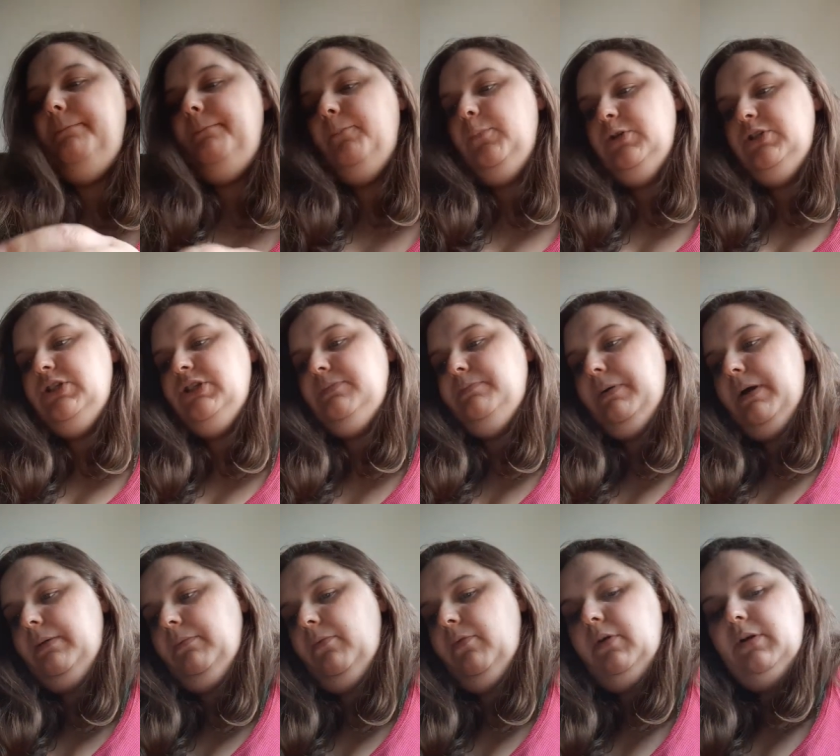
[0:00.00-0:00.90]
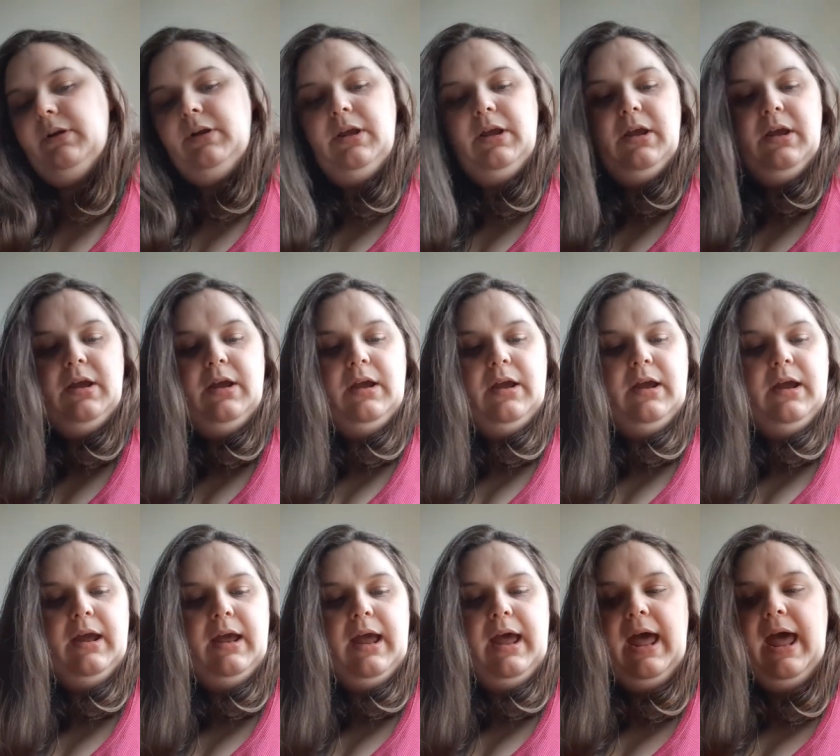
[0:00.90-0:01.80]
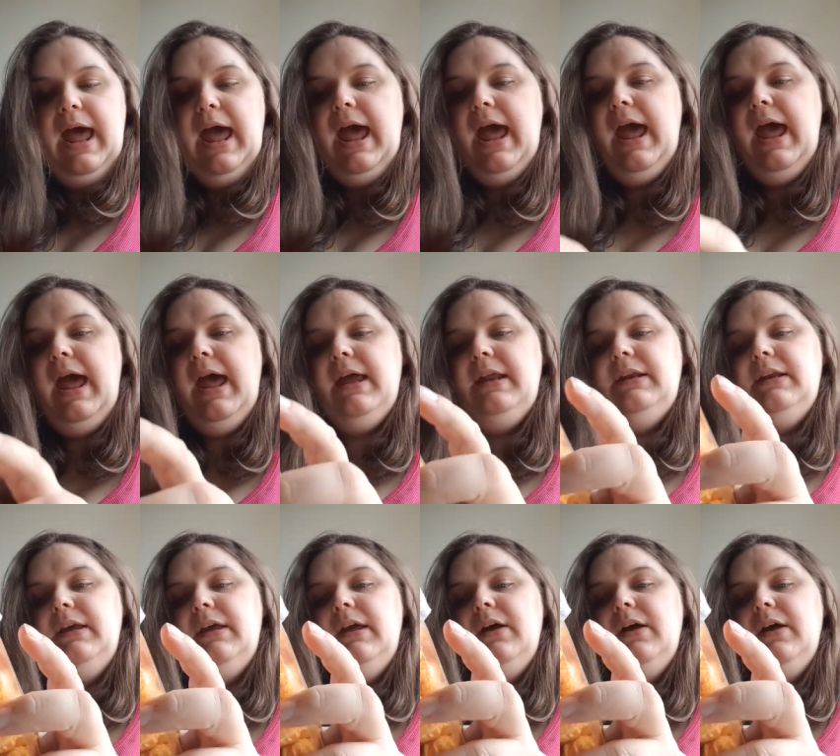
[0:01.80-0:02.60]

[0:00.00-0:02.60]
which is popcorn, and